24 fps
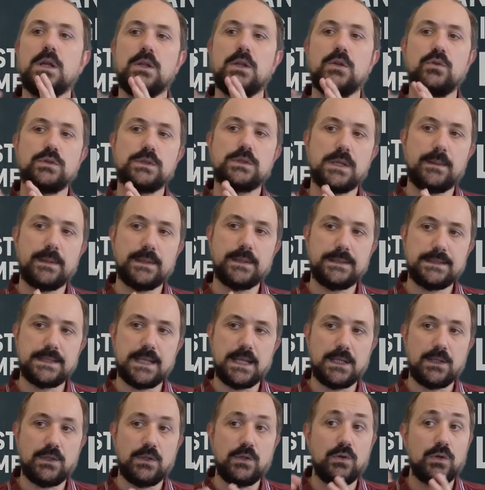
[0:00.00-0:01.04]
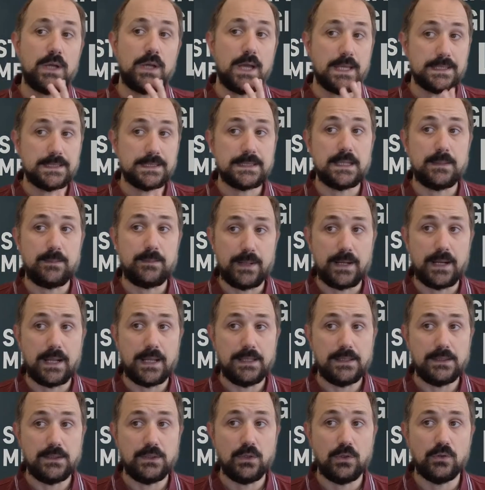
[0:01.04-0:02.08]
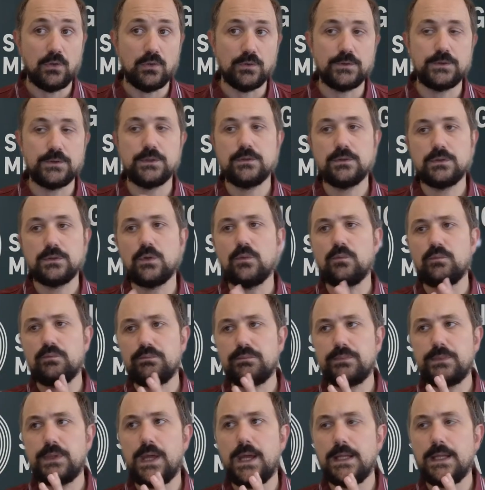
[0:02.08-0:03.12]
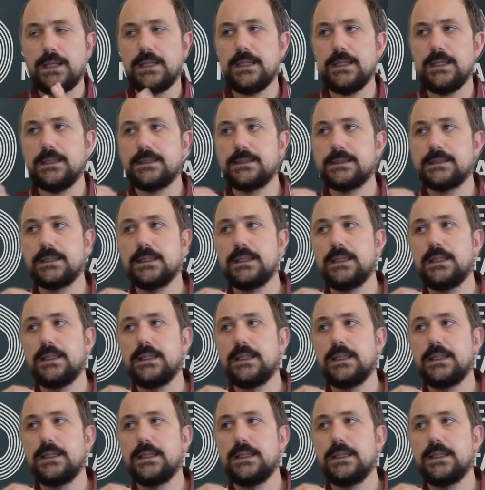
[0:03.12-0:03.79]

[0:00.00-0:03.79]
to some extent you can separate those. So that is